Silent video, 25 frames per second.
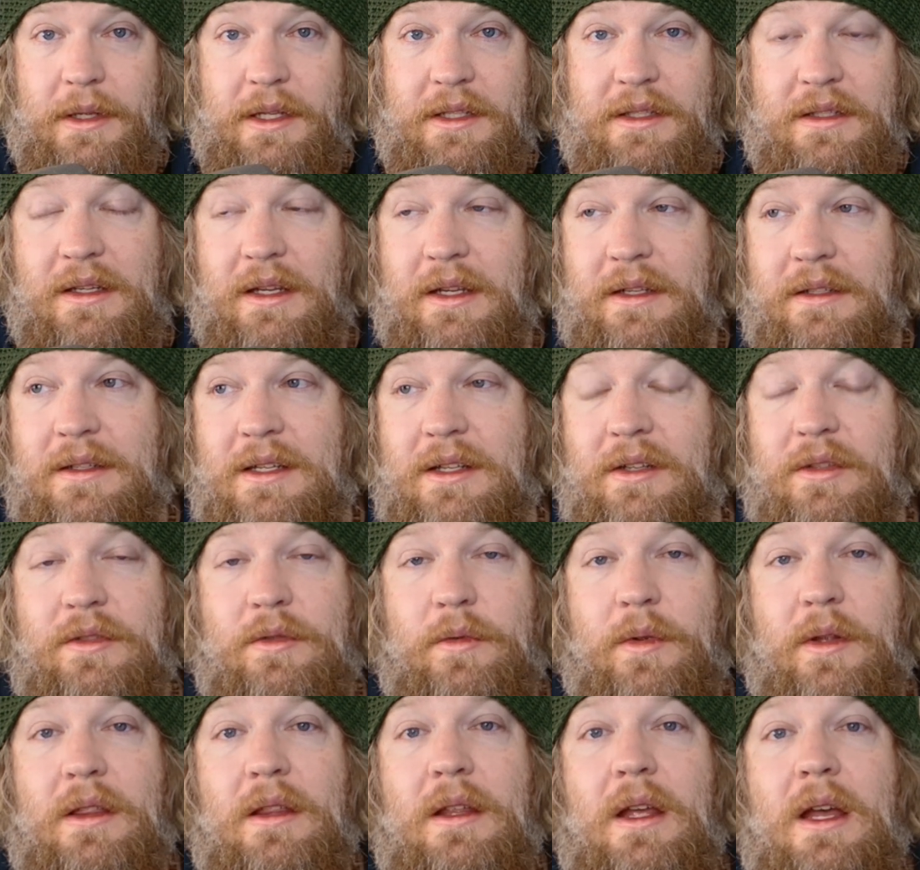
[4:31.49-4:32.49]
It, it deals
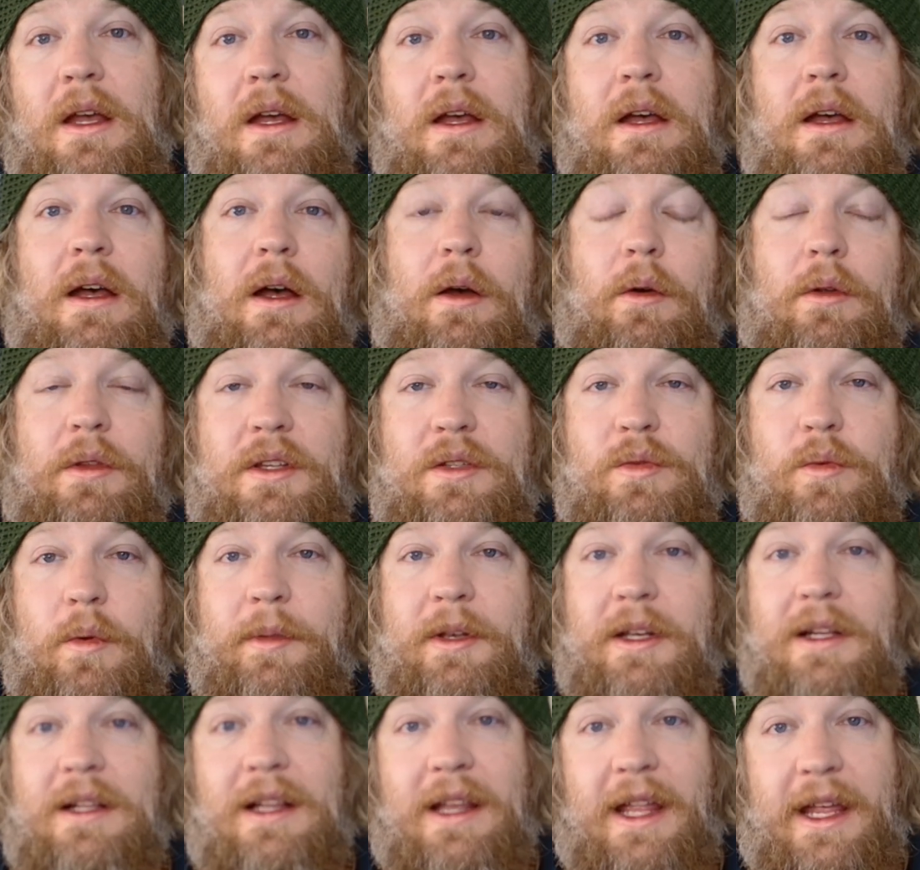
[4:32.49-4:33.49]
with uh, this
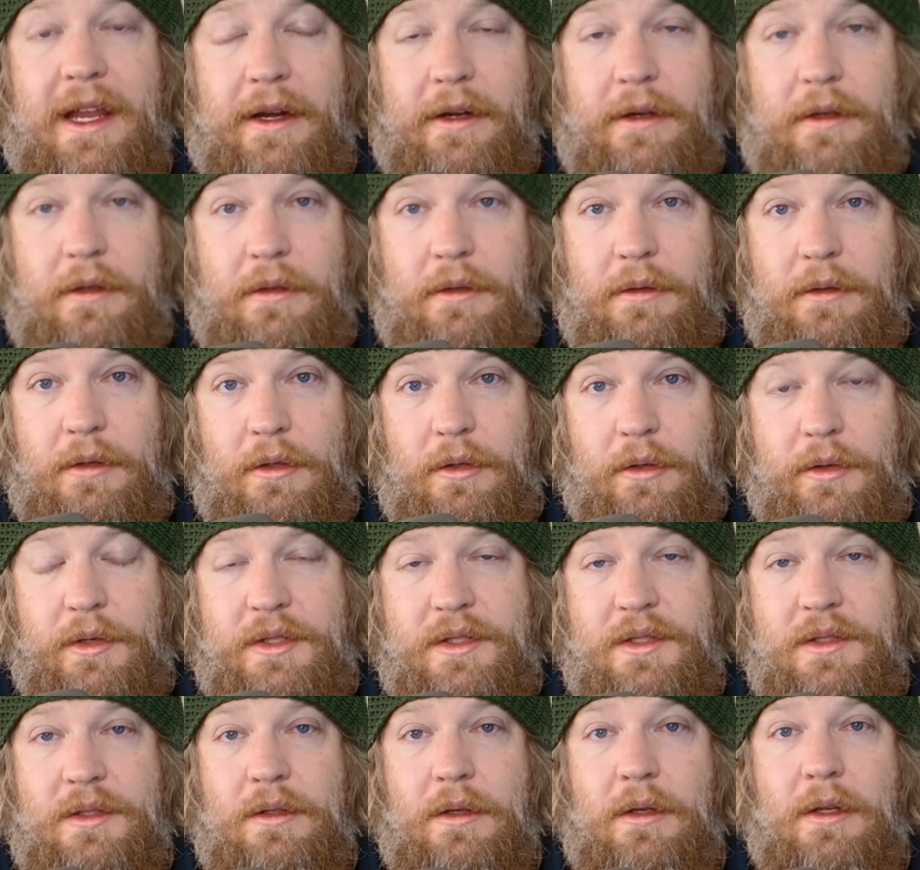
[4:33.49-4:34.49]
woman, Claire, who
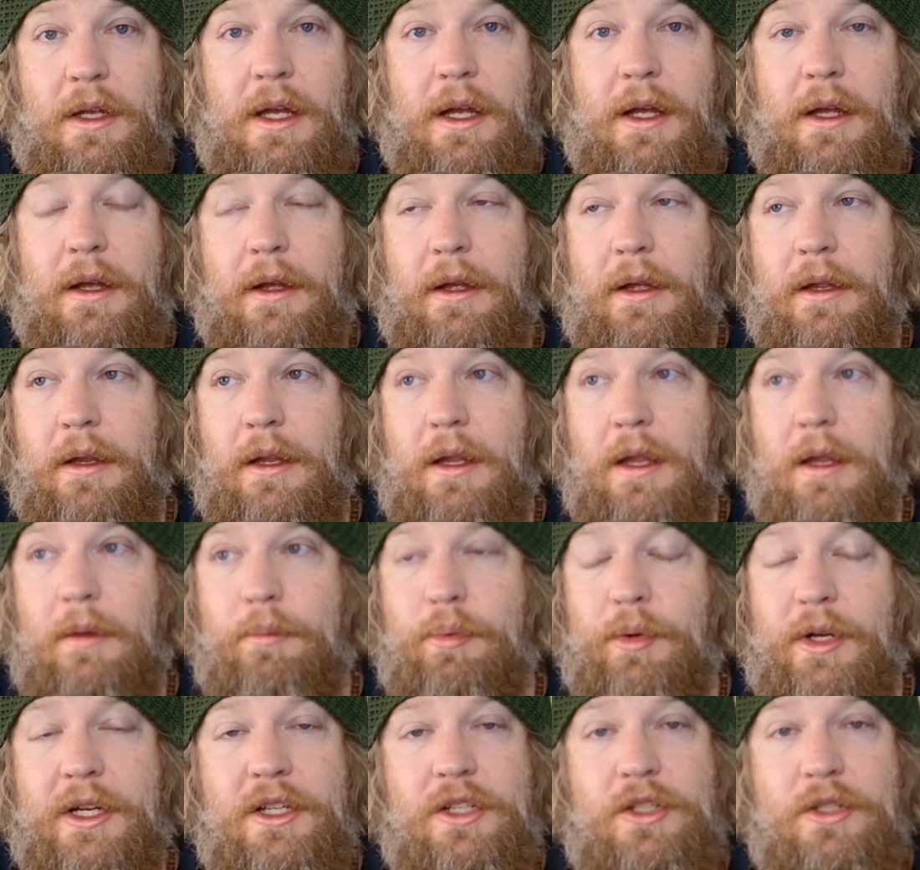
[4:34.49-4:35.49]
is uh, a, a
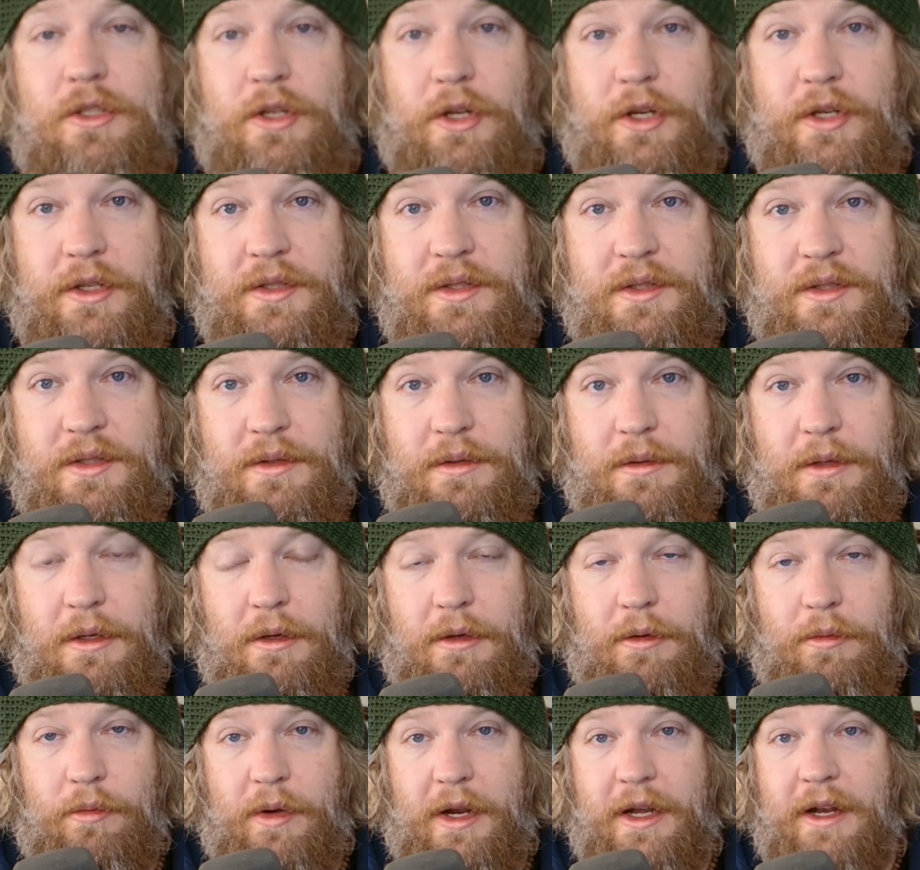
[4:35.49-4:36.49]
British nurse
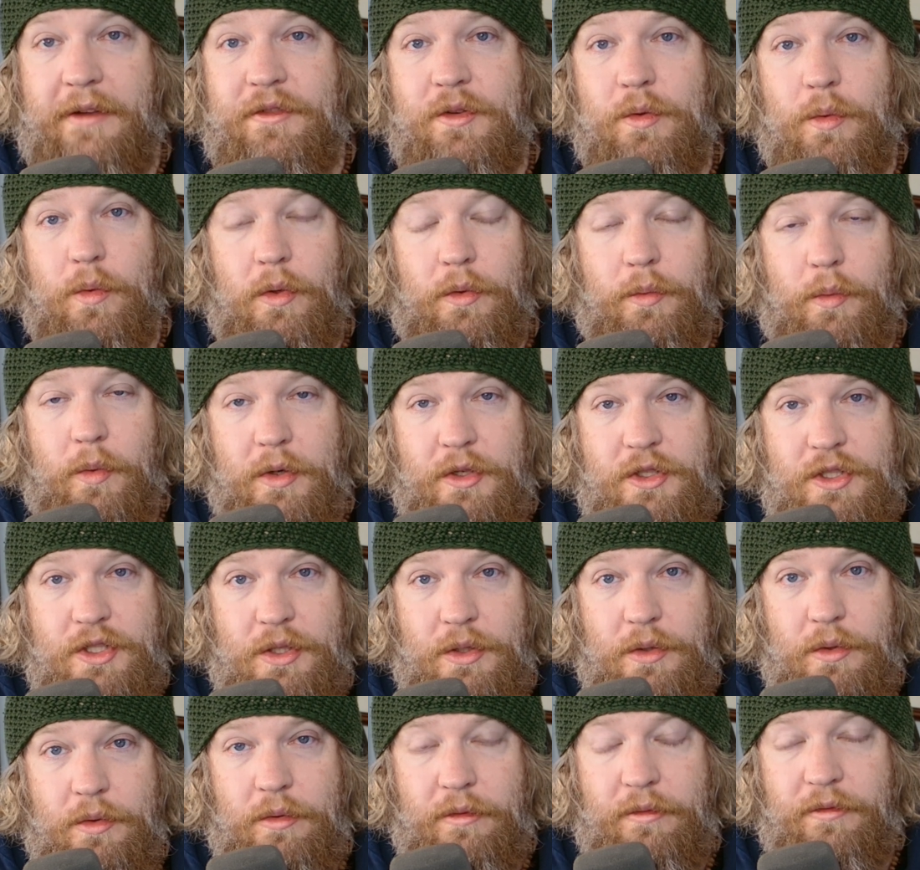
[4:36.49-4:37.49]
right after World War
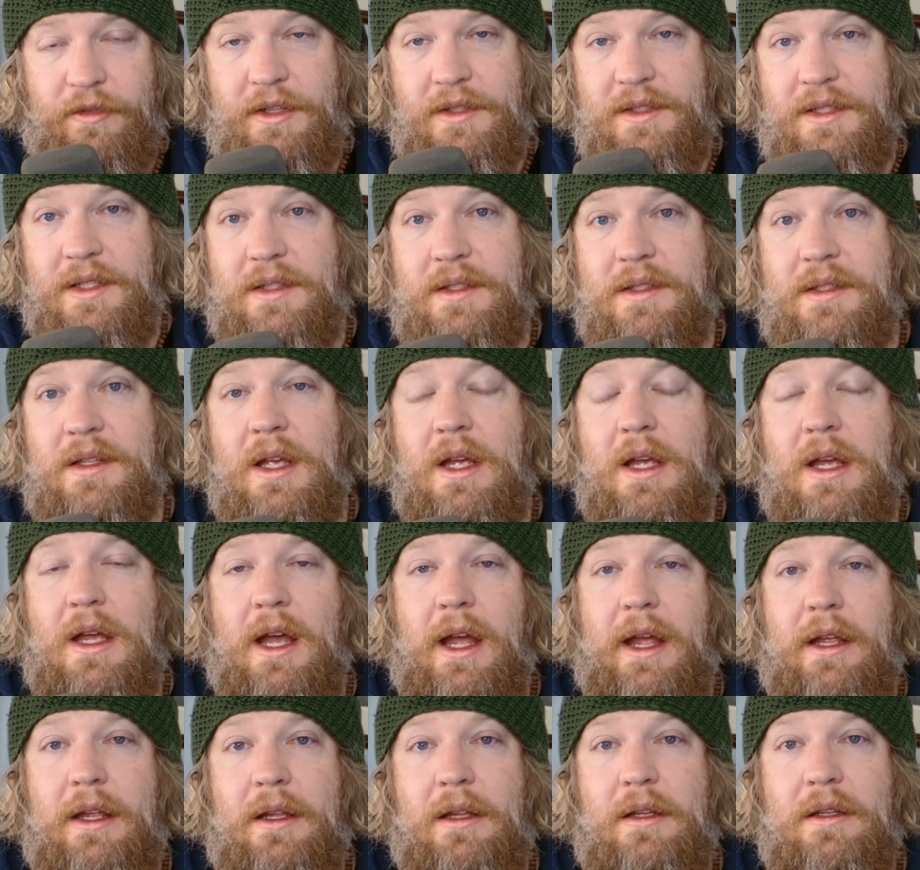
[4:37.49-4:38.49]
II who visits
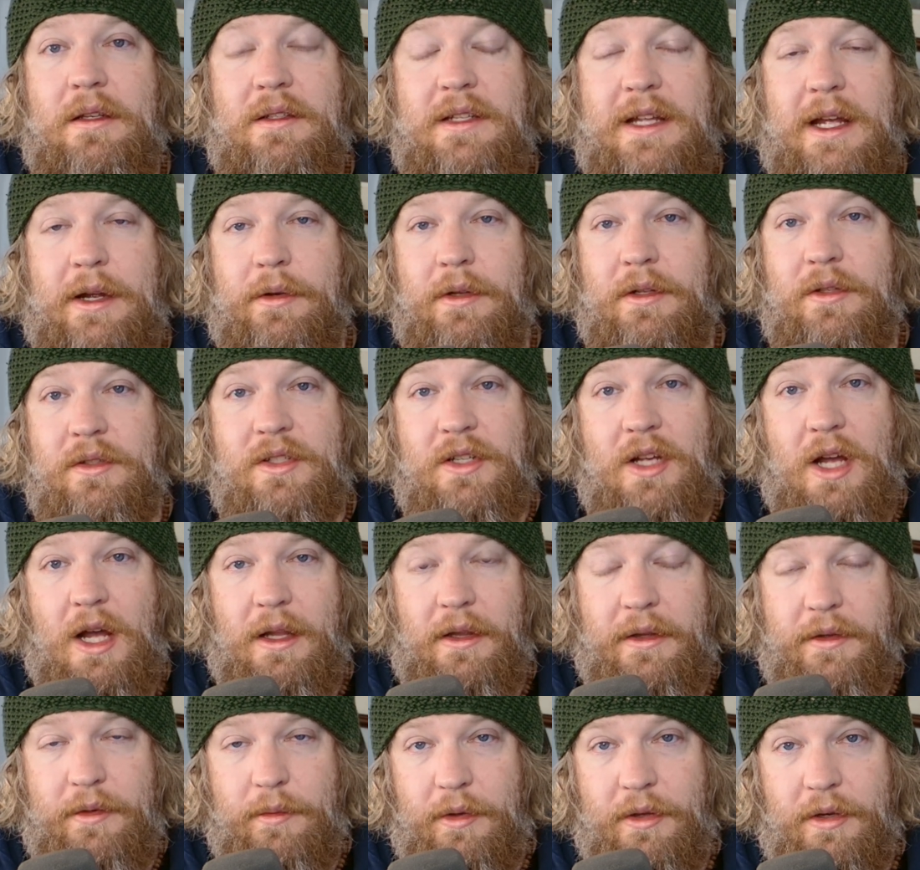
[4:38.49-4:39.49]
a town in
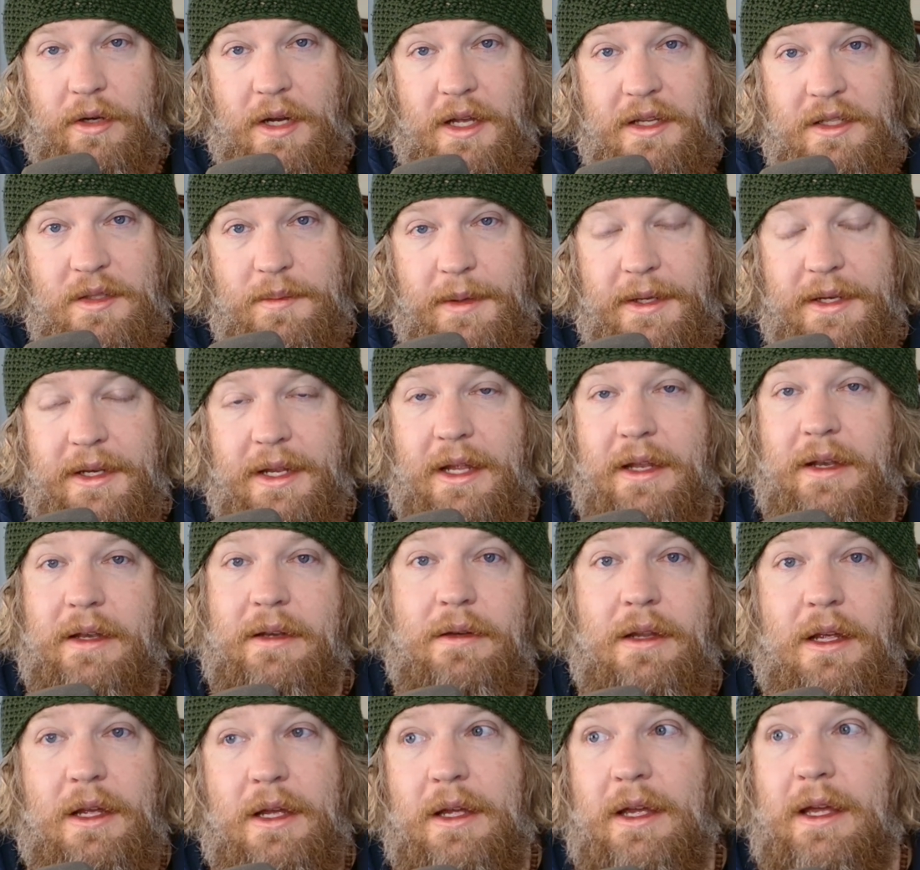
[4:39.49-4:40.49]
Scotland with her husband and